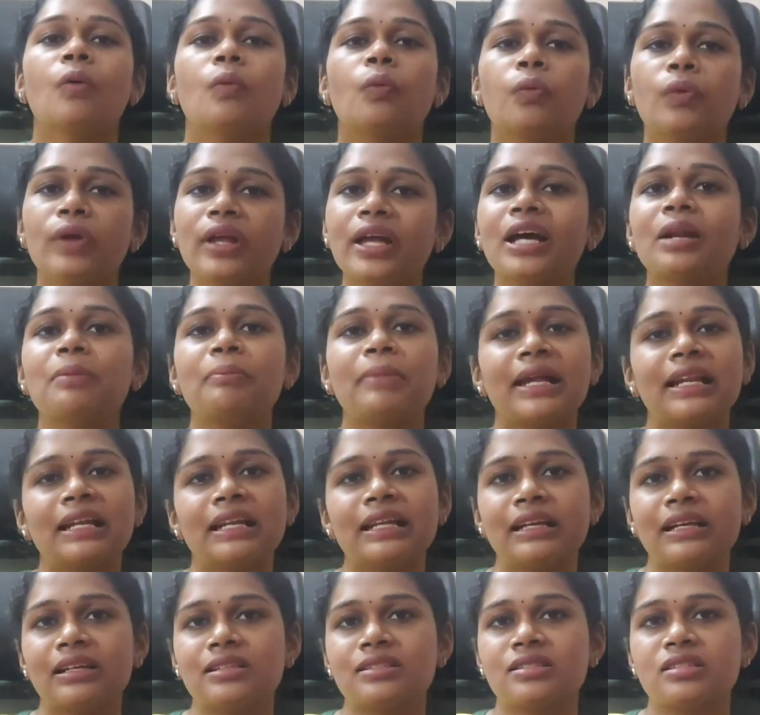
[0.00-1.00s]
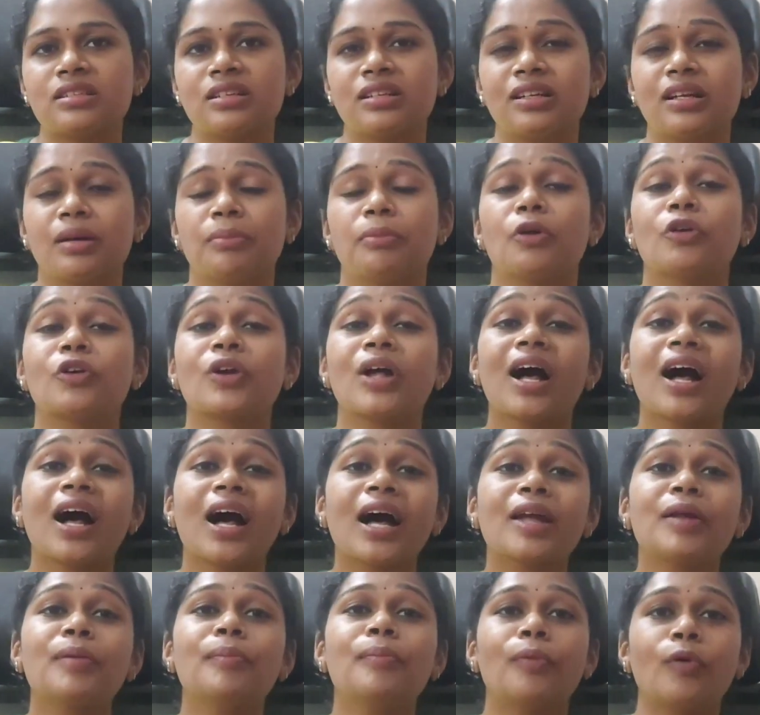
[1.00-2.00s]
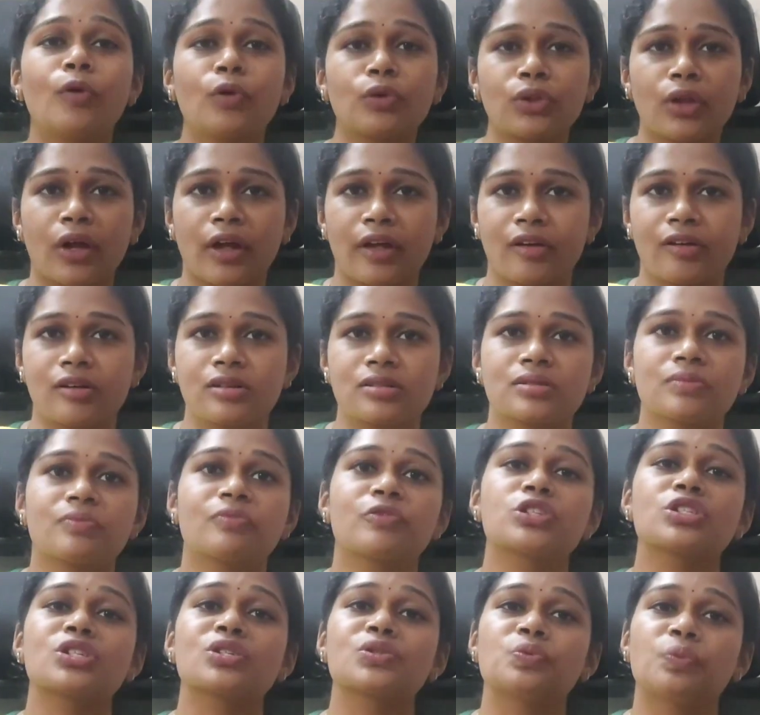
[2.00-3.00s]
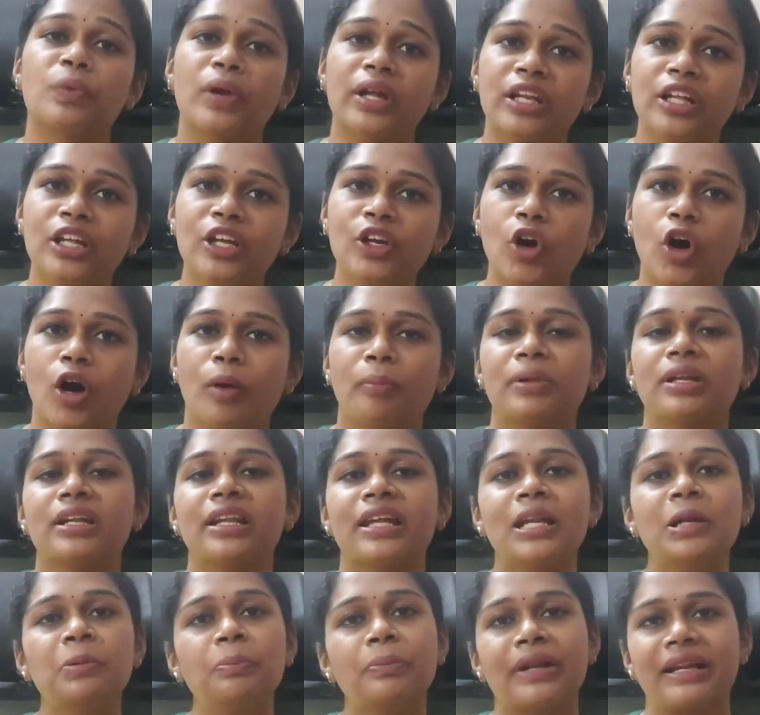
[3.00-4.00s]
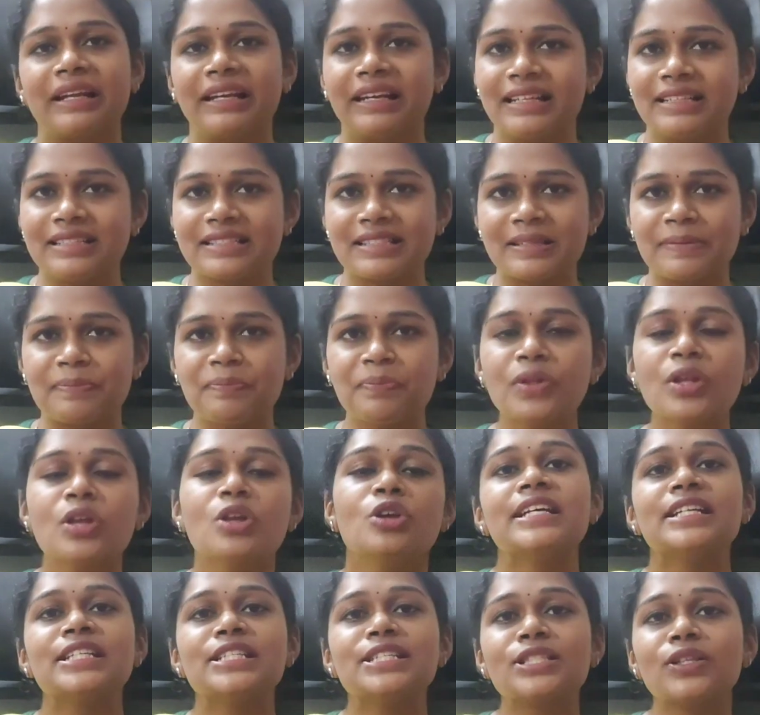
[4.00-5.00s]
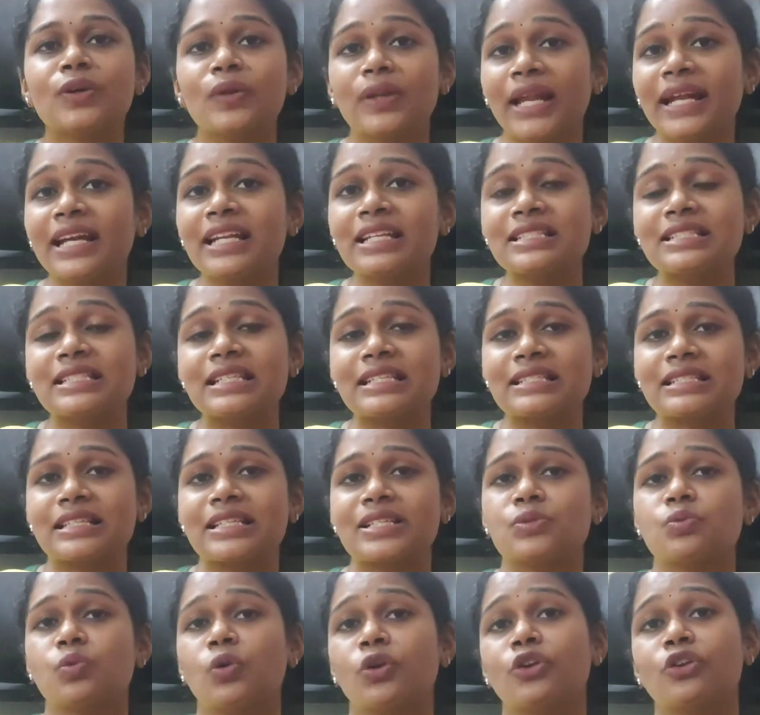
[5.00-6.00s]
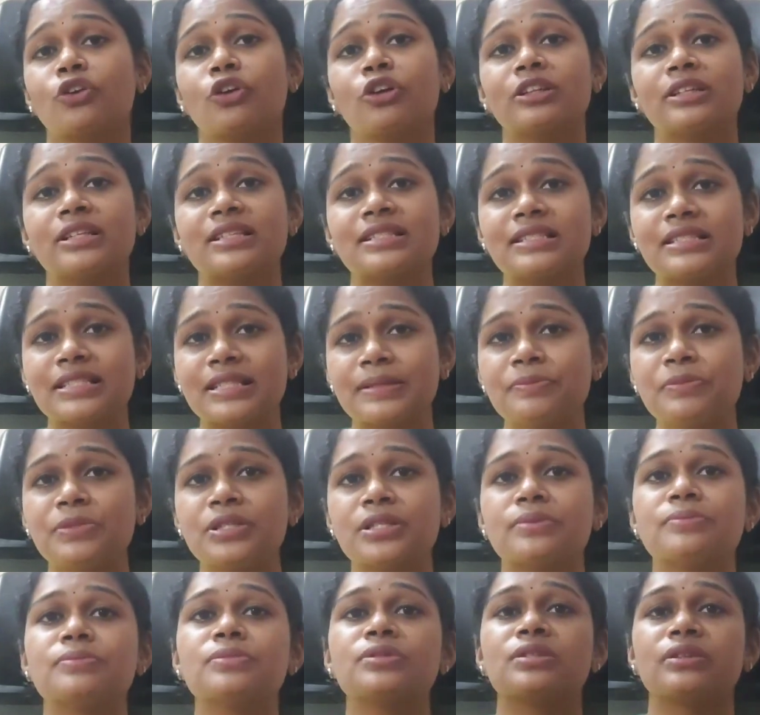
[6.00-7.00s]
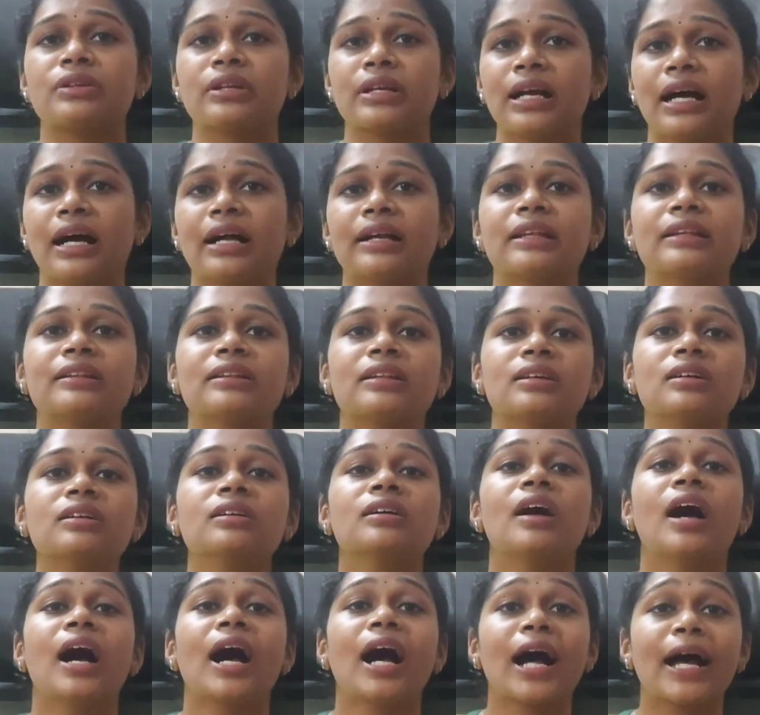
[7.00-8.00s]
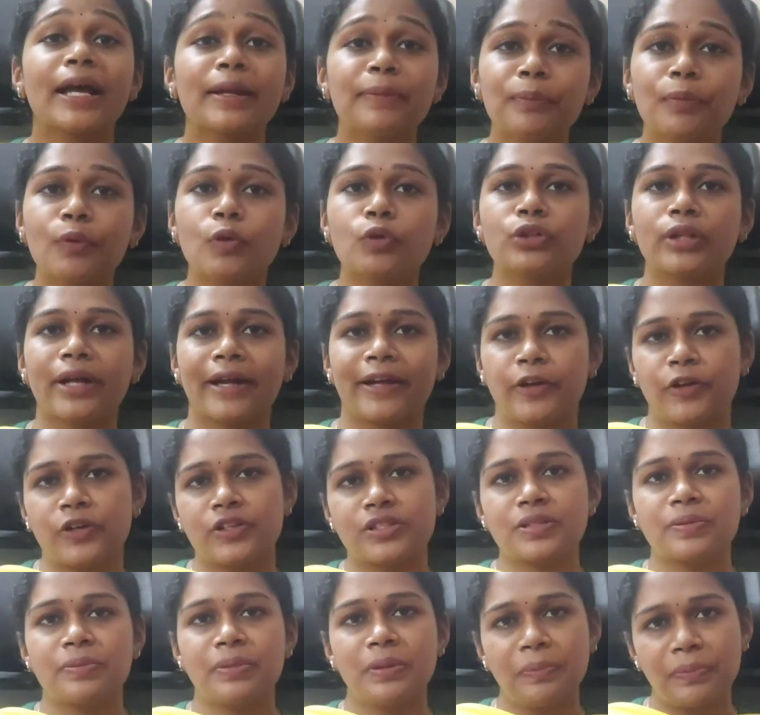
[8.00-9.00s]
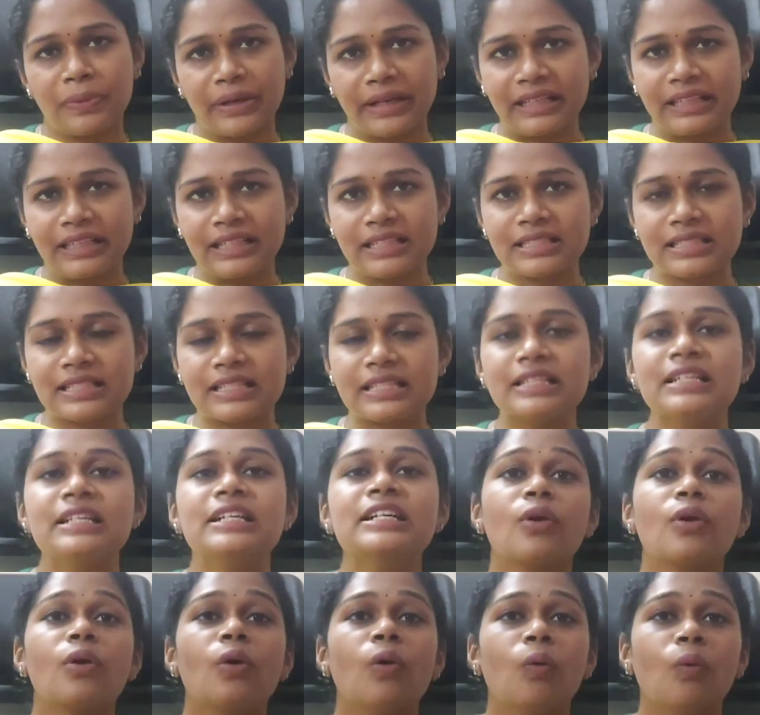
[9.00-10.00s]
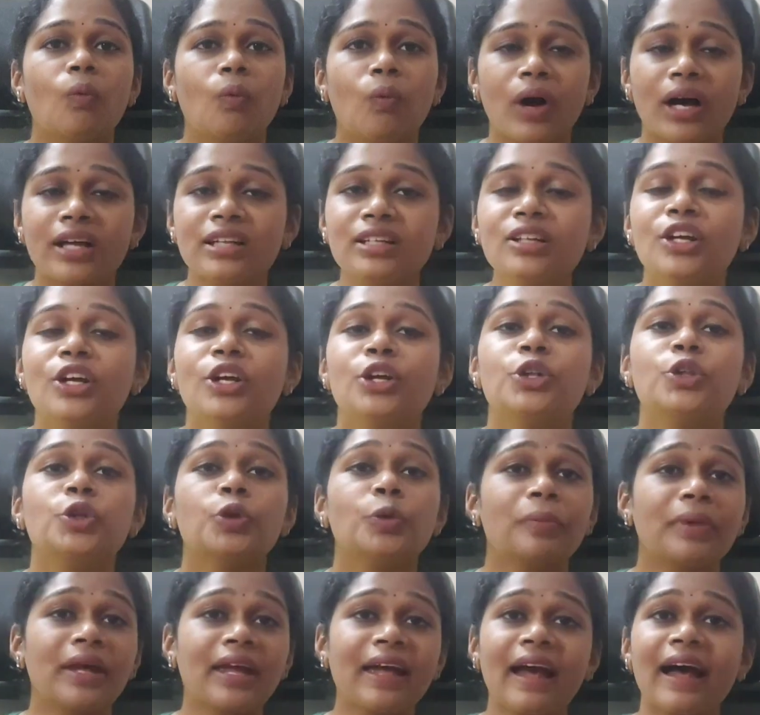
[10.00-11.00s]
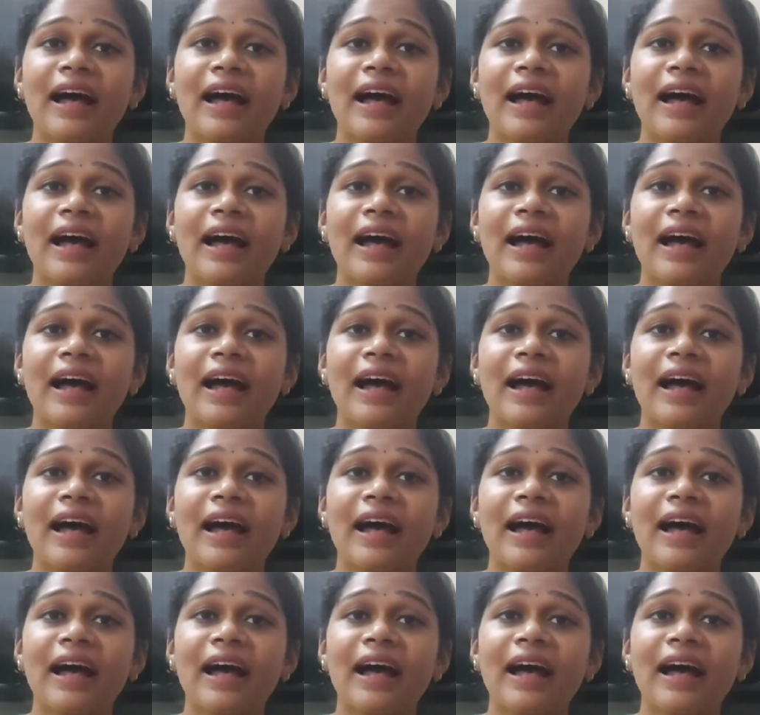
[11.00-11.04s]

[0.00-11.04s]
We are mainly concerned about hypothyroidism, which is very common in pregnancy. So let us discuss what are all the symptoms regarding the hypothyroidism in pregnancy. 1. You may